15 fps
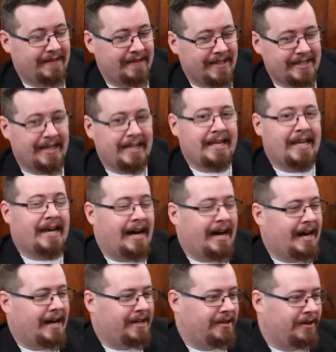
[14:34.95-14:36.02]
if there's any
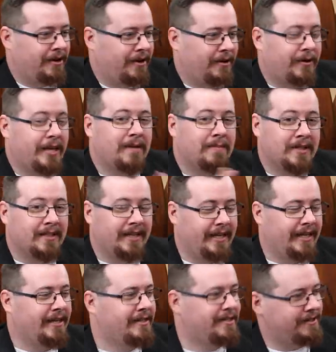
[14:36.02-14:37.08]

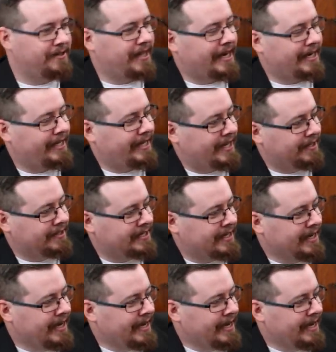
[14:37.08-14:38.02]
credibility to that account,